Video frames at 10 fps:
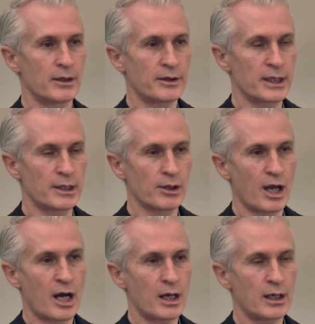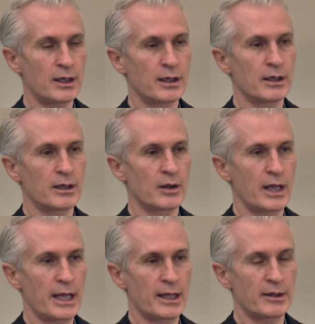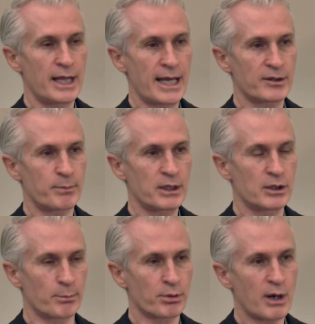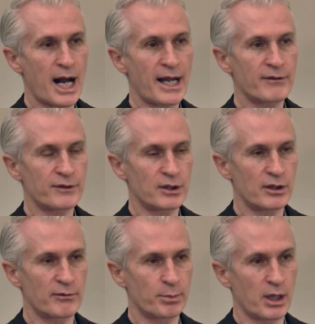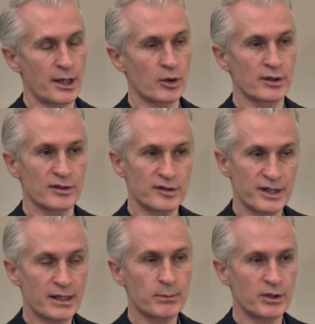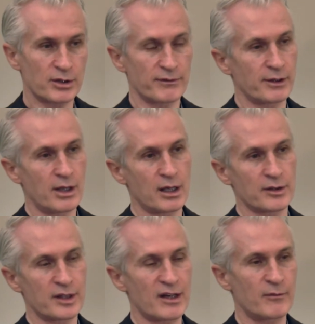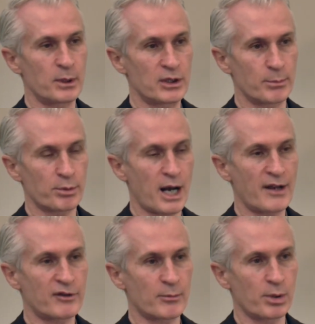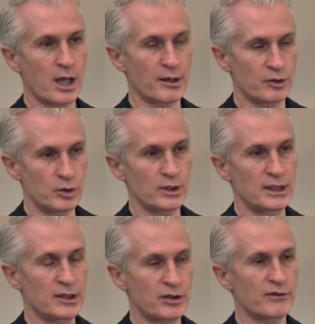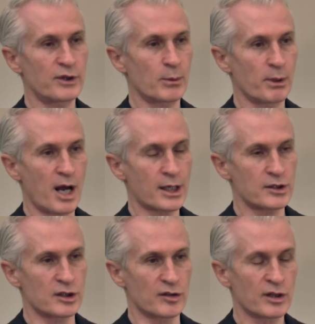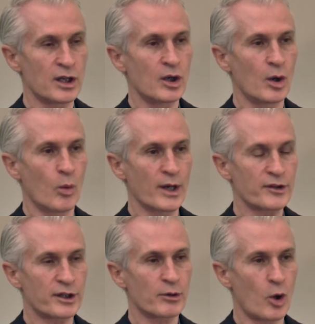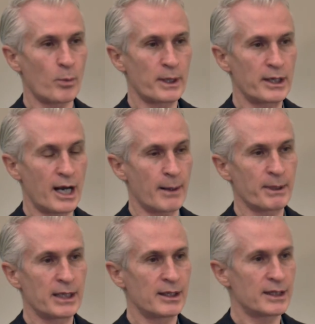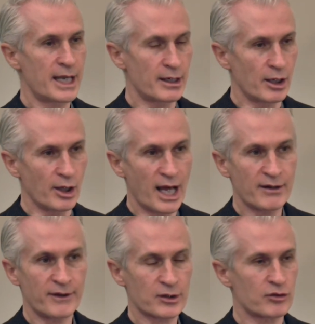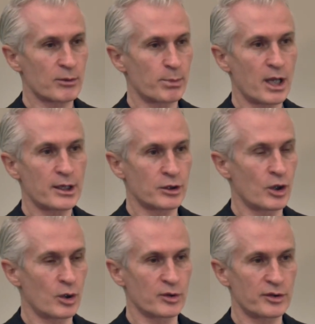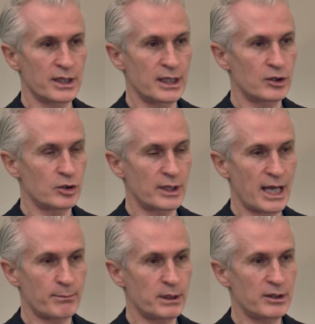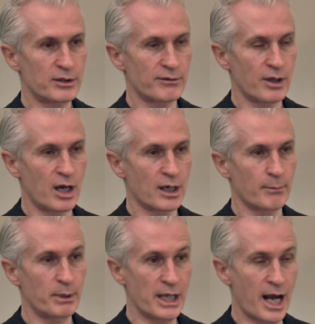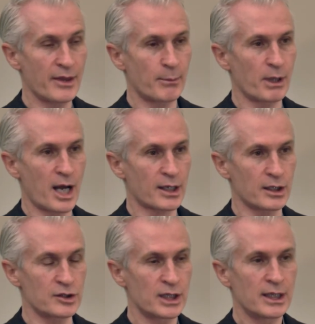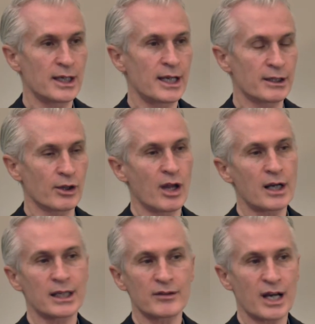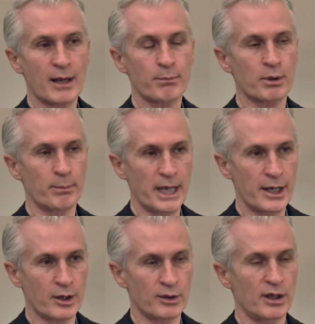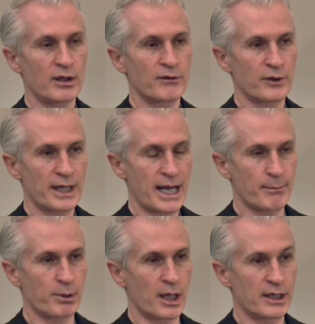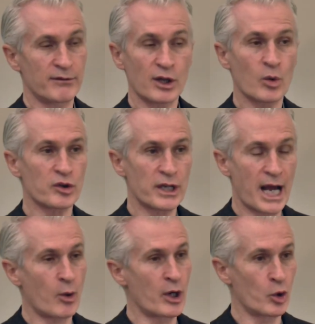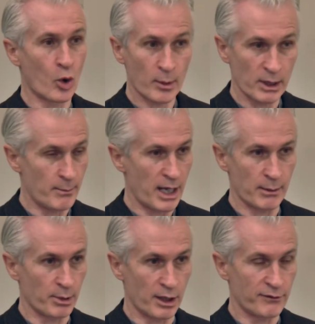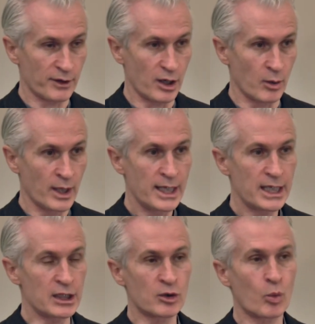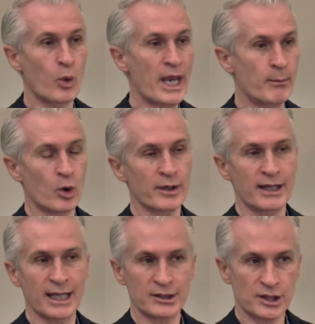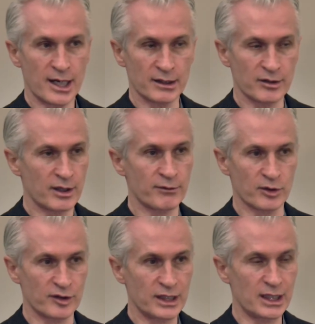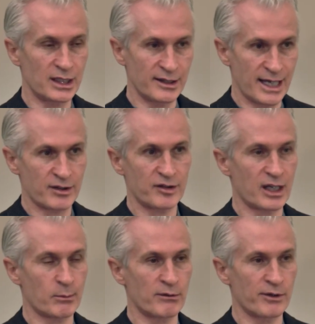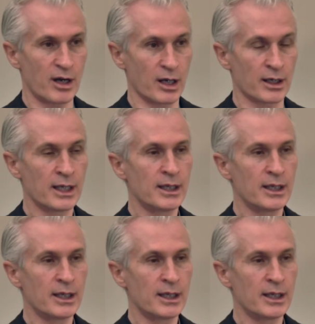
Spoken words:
The lung that's been deprived of blood, or the segments of the lungs that have been deprived of blood due to these severe blockages, once they're opened up, then a lot of extra blood goes into that piece of lung beyond the blockage, and the lung is not prepared for that blood. Even though it's now a normal amount of blood flow, it's way more than that child has ever seen in that segment of lung.